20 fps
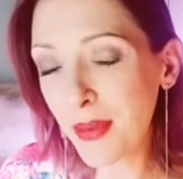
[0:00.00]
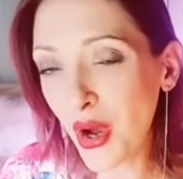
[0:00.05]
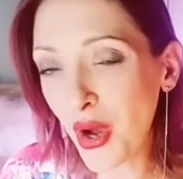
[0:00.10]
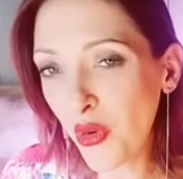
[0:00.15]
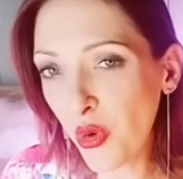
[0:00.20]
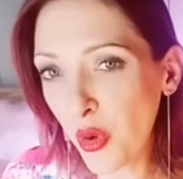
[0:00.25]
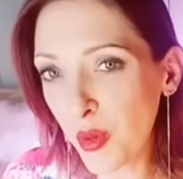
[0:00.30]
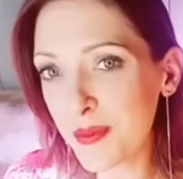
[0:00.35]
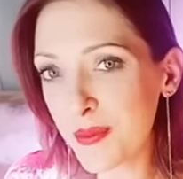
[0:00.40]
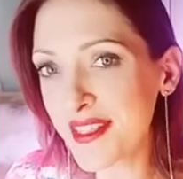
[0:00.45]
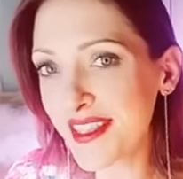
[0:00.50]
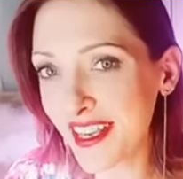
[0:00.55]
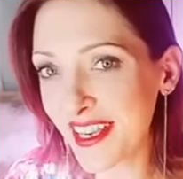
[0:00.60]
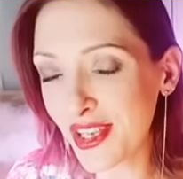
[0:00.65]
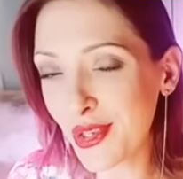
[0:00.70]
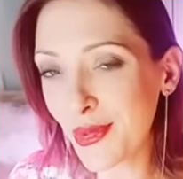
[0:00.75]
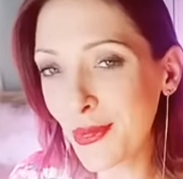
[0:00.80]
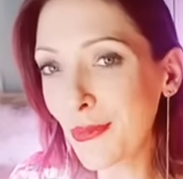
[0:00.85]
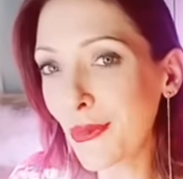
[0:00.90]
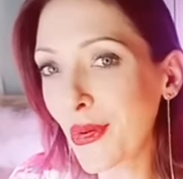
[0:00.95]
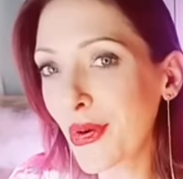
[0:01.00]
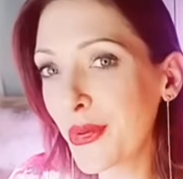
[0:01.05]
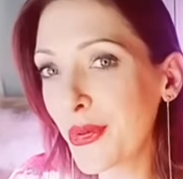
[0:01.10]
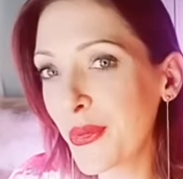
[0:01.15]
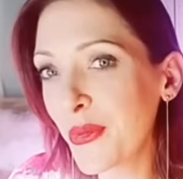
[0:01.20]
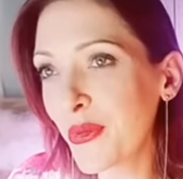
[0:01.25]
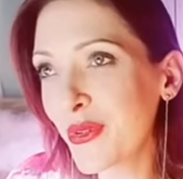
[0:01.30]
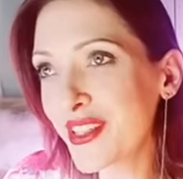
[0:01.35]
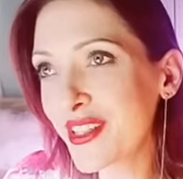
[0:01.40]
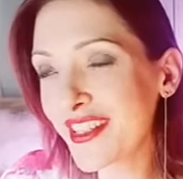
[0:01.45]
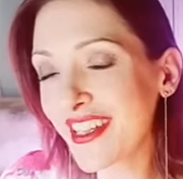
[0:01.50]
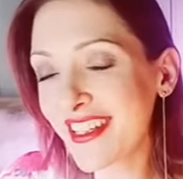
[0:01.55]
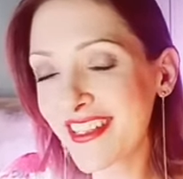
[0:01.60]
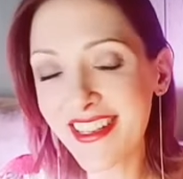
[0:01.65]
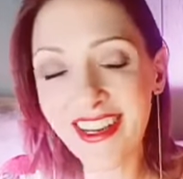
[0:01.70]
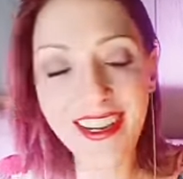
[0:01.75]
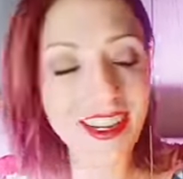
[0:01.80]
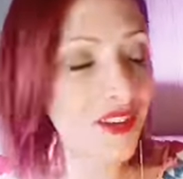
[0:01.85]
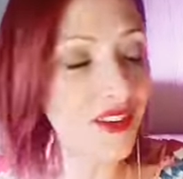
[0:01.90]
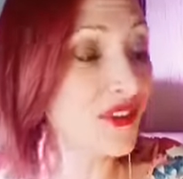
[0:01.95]
poems that you wrote. That's
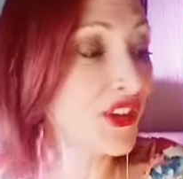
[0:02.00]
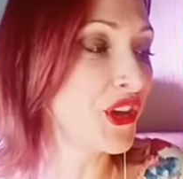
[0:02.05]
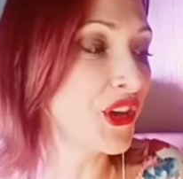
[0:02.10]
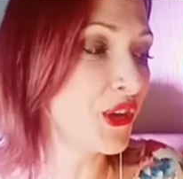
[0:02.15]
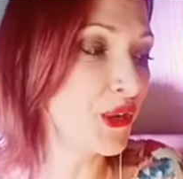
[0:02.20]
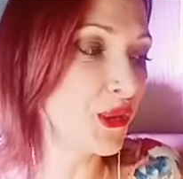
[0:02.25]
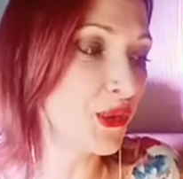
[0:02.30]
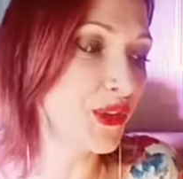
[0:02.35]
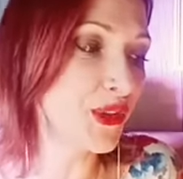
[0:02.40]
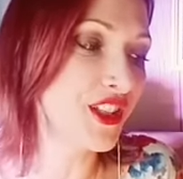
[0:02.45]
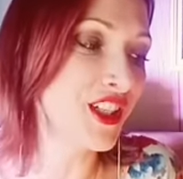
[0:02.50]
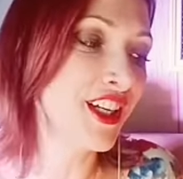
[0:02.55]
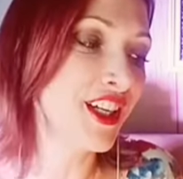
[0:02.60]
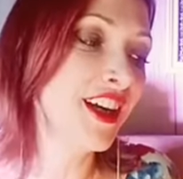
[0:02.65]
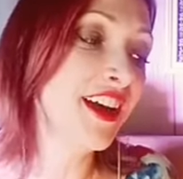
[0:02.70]
kind of cute.